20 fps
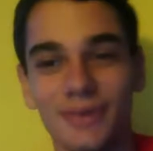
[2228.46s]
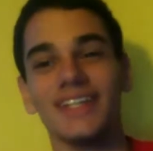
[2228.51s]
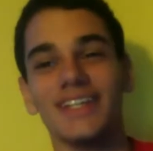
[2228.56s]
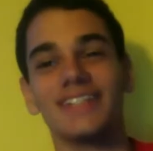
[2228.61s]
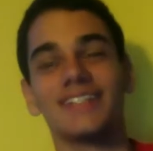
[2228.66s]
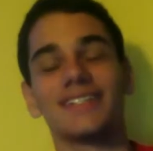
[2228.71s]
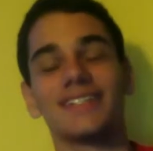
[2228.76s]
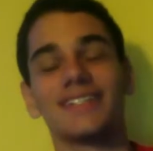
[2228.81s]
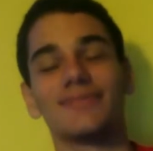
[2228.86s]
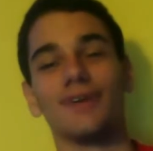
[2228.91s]

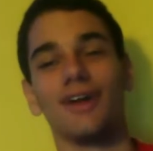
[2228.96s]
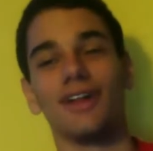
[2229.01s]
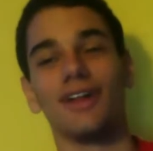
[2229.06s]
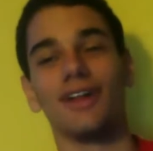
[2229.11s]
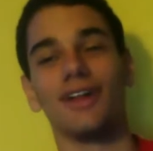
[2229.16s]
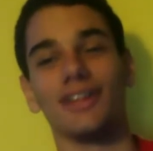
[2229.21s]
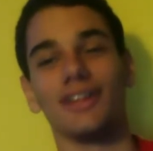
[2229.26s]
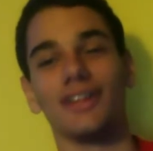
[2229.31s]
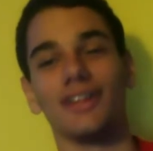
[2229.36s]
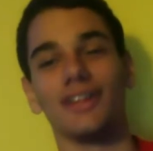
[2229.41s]
East,
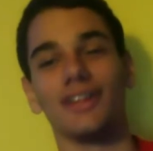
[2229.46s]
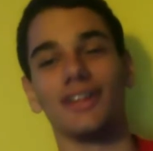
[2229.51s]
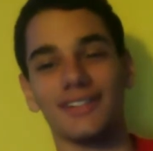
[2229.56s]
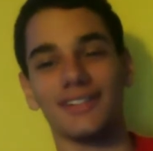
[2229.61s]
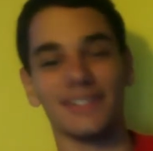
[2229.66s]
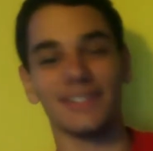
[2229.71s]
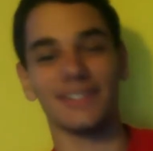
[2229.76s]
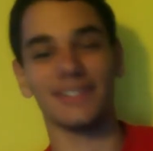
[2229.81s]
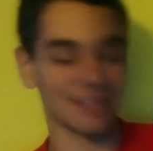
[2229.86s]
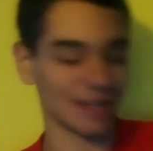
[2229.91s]
we'll all
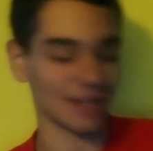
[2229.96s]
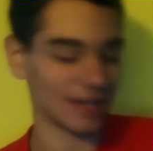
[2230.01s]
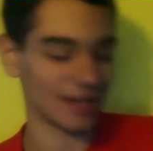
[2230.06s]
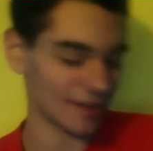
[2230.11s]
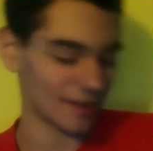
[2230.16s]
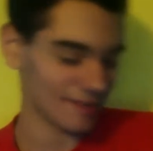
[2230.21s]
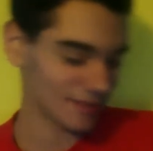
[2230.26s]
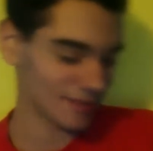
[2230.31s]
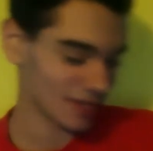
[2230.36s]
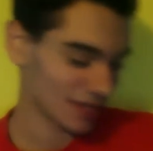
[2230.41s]
announce is
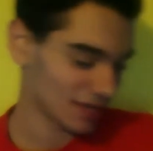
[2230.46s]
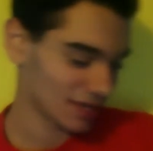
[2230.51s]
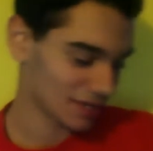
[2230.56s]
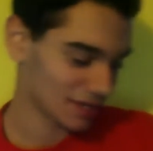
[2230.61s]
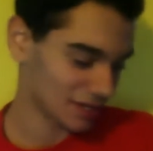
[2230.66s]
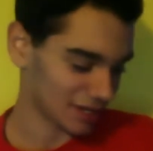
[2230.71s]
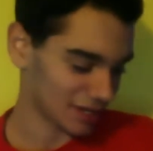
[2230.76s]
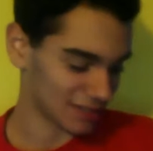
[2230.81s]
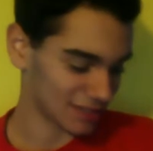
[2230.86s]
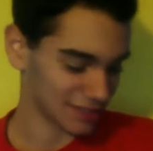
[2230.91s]

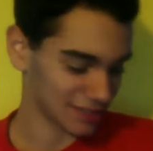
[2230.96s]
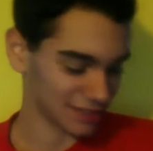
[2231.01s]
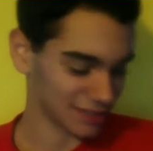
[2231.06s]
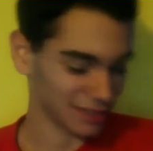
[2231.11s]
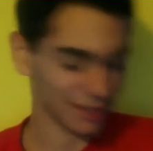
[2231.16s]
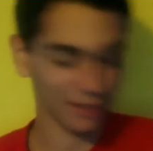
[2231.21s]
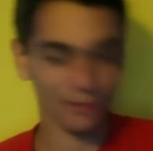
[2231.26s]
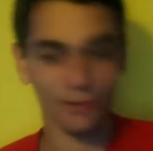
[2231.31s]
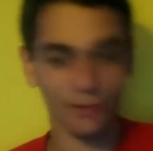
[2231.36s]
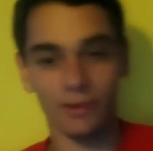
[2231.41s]

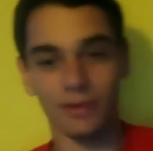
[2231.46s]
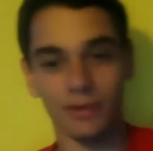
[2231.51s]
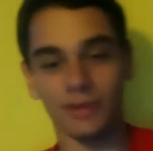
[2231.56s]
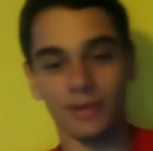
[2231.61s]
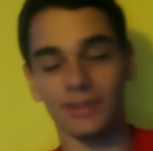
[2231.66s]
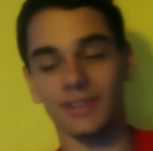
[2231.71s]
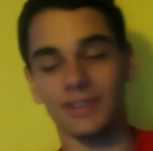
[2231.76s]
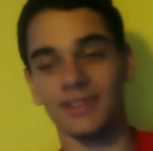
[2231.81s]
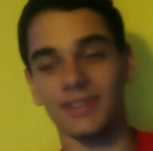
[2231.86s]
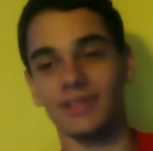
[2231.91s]
us looking
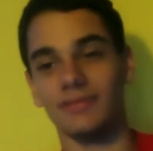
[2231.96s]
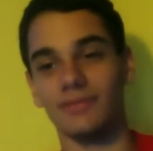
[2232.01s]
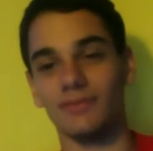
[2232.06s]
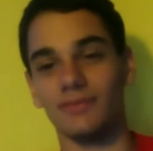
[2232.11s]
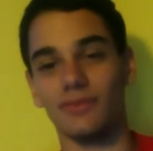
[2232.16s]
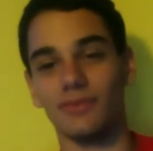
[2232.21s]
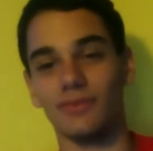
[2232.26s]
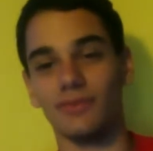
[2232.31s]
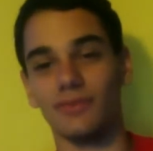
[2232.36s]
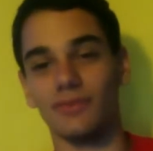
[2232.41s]
forward
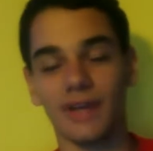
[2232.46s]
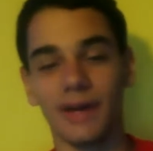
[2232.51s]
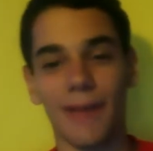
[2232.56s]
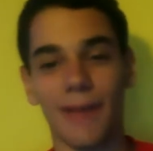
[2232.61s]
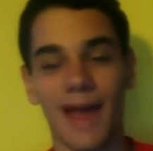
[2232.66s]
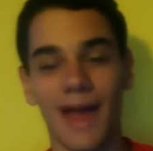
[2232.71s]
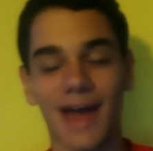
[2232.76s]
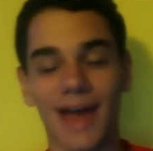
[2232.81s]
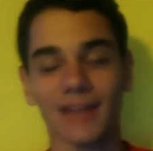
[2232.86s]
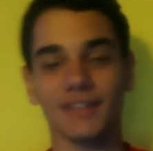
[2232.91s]
to
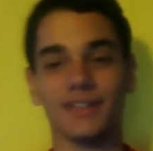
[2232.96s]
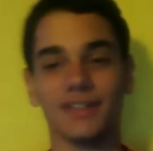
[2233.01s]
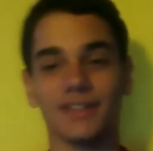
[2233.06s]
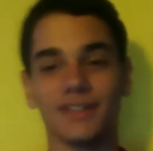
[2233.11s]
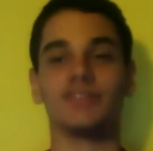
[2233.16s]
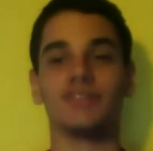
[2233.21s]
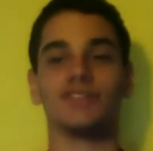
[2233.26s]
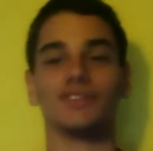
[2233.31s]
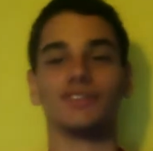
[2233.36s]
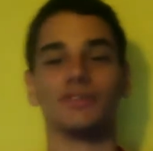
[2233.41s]
World Cup
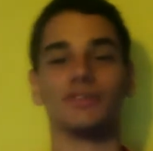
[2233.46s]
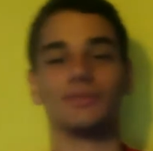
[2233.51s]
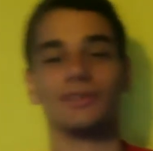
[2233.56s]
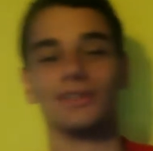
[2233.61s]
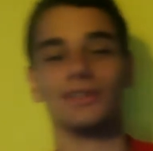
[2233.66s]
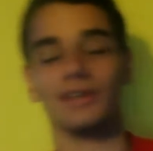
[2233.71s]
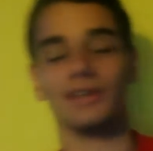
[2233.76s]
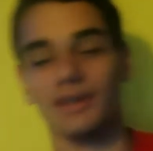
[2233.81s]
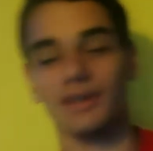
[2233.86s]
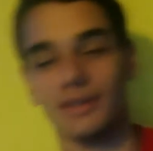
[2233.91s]
action in
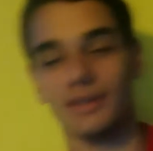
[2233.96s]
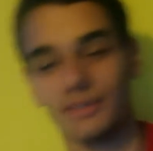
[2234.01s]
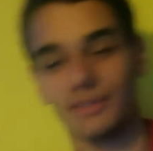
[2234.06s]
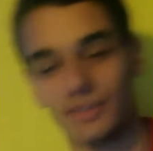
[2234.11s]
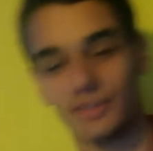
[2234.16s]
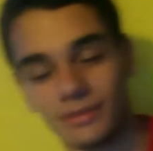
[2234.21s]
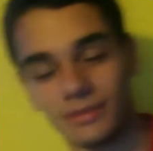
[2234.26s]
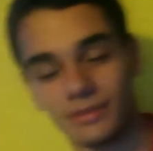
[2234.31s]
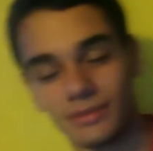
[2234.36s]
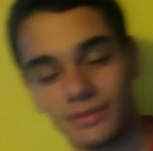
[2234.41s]
Germany
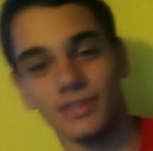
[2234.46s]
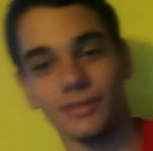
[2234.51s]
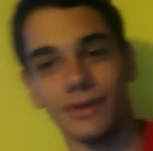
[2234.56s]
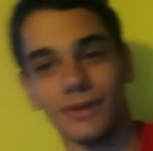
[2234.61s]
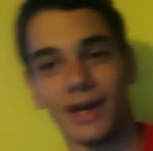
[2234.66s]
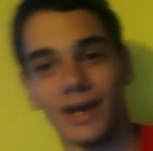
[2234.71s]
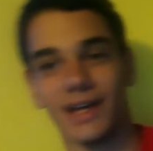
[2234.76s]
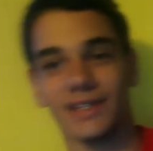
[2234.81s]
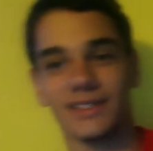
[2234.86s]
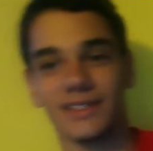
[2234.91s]

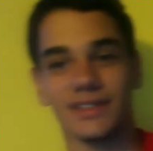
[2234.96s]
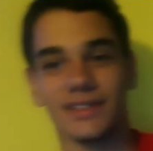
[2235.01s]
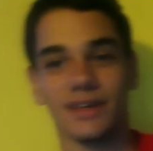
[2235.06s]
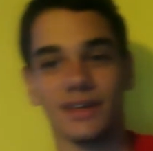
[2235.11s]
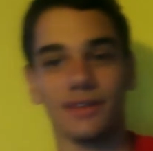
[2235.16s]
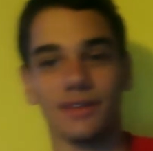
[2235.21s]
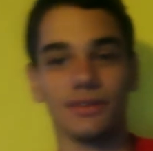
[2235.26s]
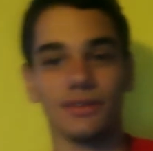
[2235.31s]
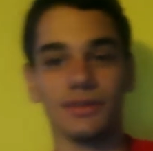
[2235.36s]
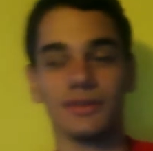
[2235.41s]
and
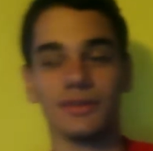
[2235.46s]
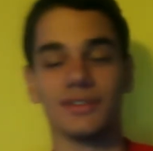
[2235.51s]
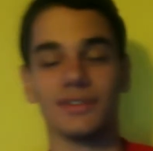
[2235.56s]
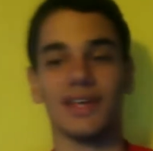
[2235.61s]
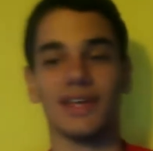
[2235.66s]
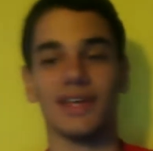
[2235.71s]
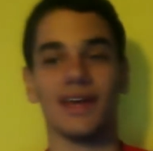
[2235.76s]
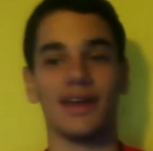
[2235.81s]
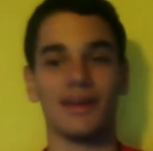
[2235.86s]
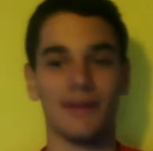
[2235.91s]
U.S. on
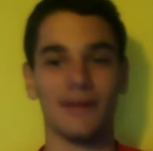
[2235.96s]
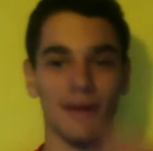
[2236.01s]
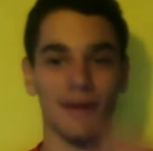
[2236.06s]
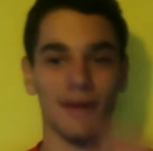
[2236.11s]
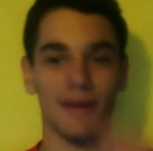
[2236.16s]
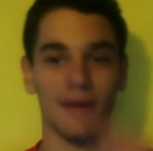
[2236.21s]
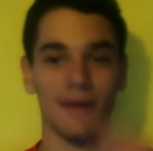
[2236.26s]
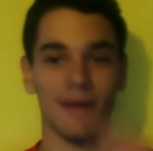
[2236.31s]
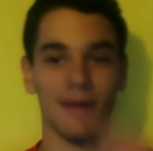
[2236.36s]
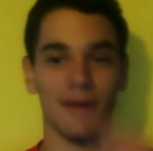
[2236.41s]
Thursday.
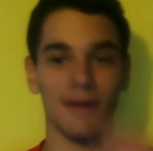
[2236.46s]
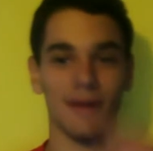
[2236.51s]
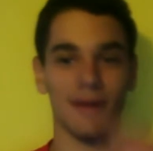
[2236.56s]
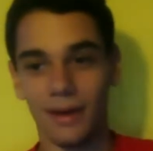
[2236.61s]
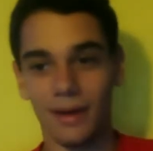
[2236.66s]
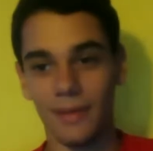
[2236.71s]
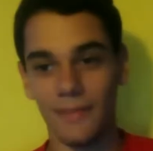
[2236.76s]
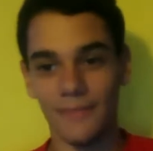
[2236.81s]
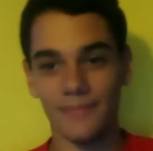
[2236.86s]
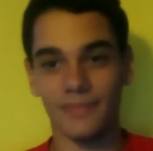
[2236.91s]

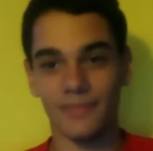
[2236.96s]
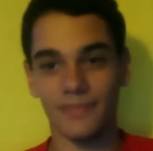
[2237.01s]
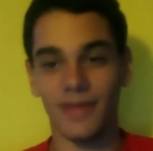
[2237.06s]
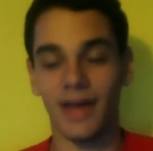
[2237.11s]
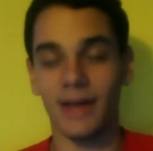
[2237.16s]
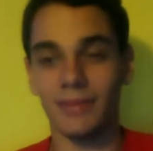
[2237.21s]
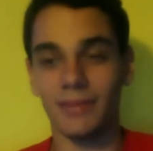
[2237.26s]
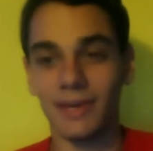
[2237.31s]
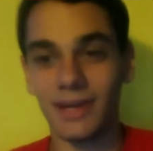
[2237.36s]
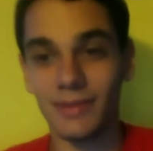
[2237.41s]

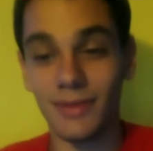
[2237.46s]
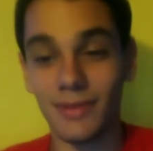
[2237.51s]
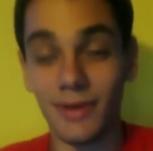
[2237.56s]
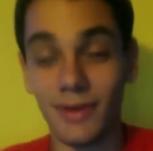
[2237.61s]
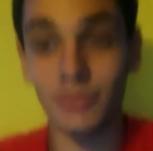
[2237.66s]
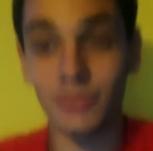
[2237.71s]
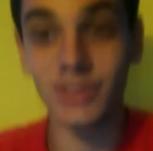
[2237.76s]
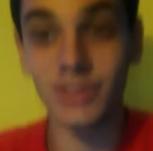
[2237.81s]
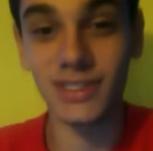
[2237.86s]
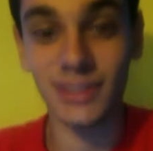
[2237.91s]
I am
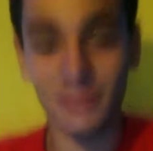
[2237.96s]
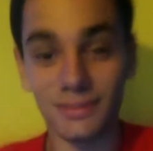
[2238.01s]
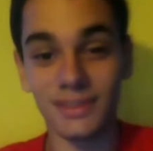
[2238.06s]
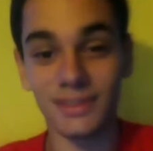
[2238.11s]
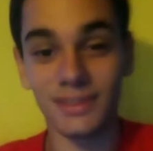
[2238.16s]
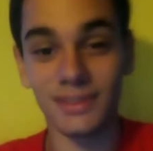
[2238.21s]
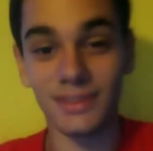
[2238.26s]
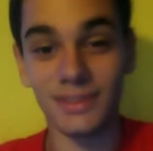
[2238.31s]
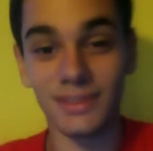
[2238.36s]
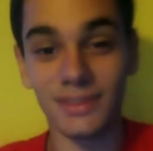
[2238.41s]
getting my
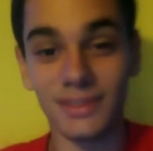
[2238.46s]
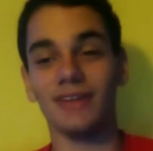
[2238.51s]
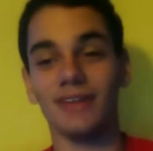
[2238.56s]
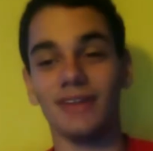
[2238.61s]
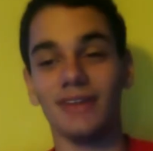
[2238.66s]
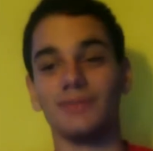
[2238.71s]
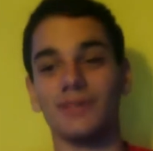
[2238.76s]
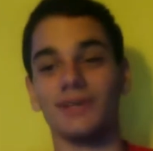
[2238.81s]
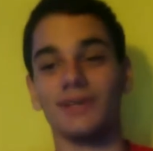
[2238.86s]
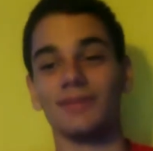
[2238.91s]
wisdom teeth
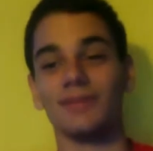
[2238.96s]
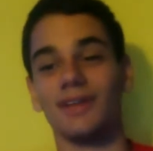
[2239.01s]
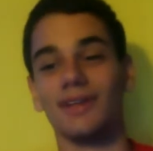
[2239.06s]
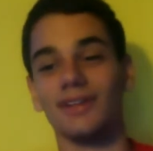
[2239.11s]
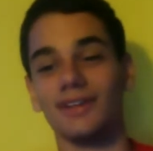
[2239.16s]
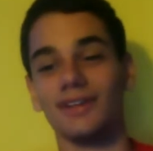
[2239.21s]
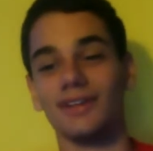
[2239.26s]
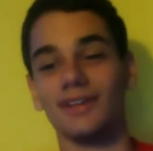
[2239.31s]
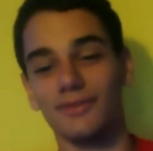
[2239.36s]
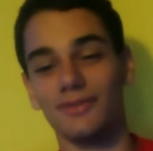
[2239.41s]
out this week.
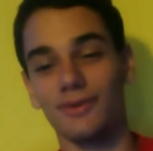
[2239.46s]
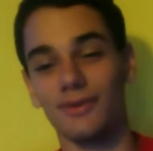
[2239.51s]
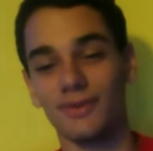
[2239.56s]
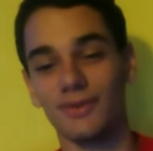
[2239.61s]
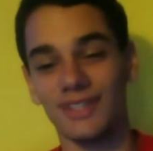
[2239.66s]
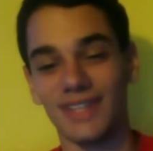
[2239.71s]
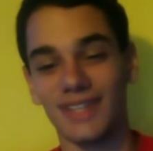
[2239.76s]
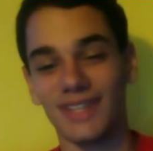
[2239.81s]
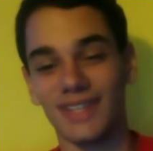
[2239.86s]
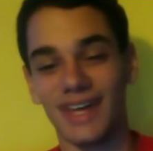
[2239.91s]
I'm not looking
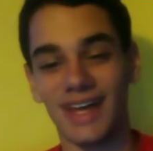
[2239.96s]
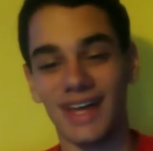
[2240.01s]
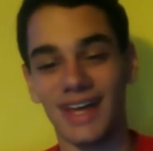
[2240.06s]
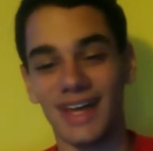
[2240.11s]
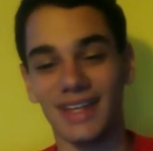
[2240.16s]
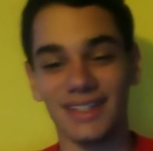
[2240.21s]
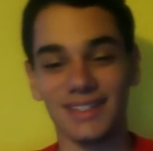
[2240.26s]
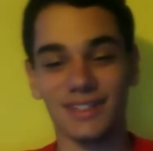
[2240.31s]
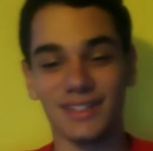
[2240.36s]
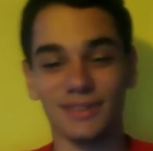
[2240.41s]
forward to
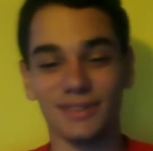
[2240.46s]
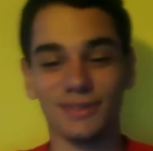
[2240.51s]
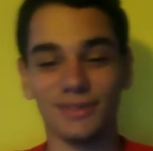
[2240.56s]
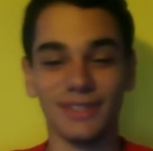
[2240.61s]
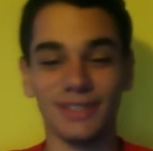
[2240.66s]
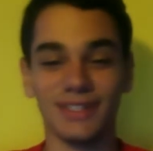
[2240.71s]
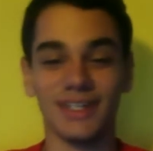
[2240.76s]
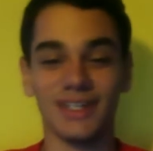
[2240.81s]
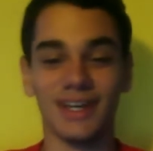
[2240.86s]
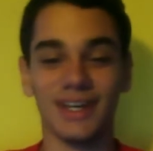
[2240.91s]
that. That's
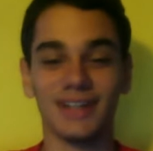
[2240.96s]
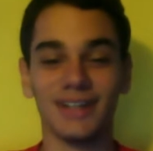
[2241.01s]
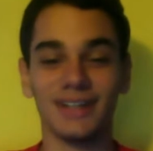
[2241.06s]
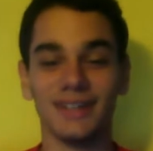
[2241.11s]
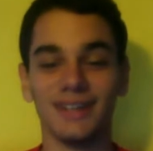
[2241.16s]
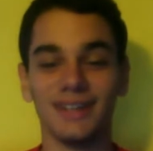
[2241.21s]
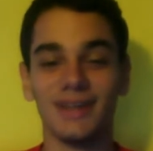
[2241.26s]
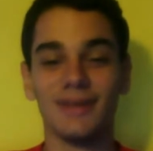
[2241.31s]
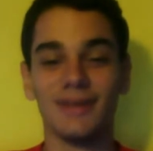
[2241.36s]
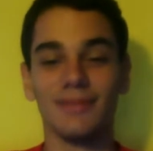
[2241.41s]
certainly
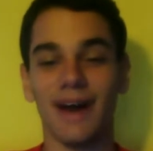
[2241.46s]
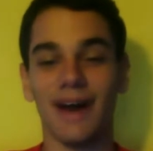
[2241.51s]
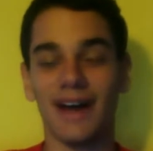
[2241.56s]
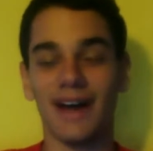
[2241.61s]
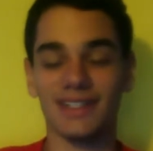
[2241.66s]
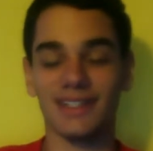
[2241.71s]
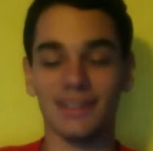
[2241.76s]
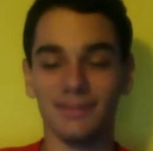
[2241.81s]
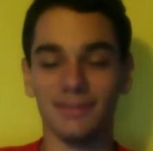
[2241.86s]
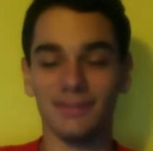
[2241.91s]
not a
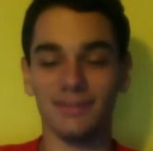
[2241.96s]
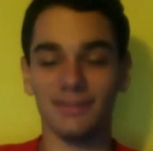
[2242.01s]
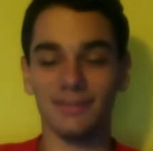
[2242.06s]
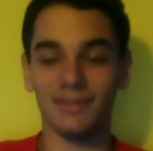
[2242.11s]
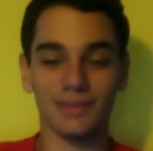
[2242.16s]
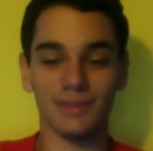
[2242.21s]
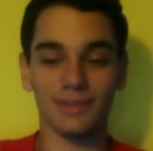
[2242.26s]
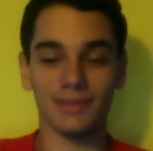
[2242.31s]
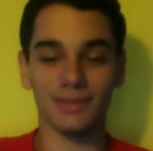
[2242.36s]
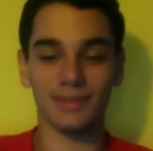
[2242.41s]

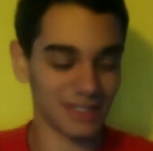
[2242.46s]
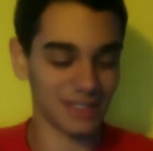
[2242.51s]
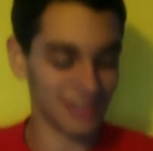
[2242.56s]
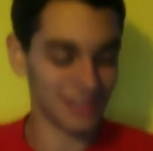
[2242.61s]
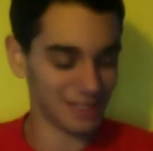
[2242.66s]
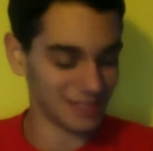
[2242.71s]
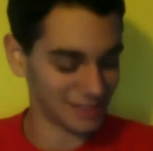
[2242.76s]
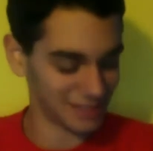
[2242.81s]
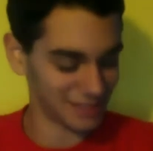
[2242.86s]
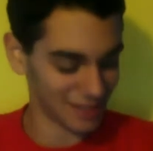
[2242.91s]
positive East, but
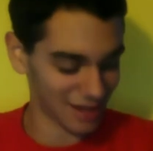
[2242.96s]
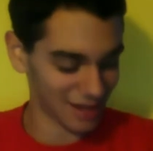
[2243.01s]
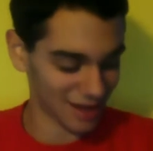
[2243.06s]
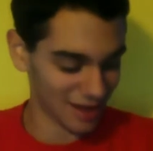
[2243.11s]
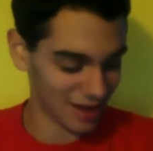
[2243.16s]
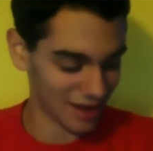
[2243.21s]
it's an East.